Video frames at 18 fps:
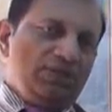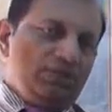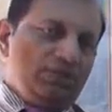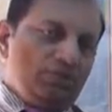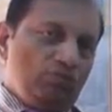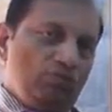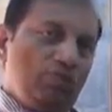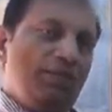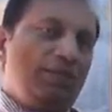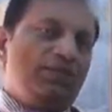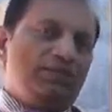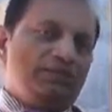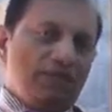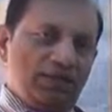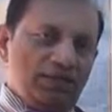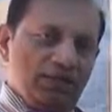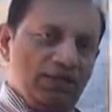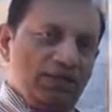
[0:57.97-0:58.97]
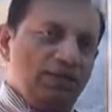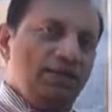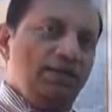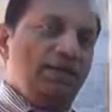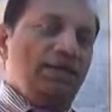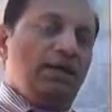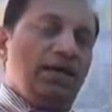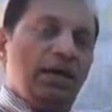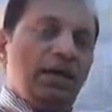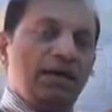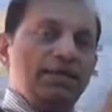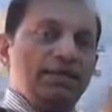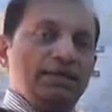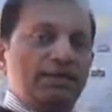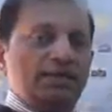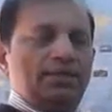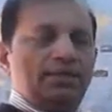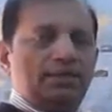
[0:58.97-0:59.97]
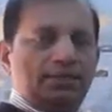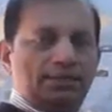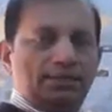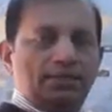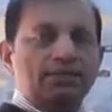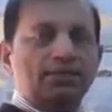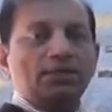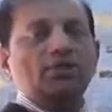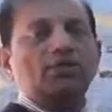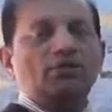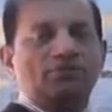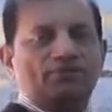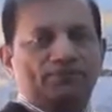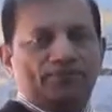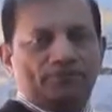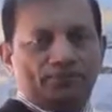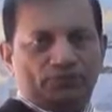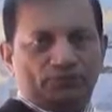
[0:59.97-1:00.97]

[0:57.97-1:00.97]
obey the already written of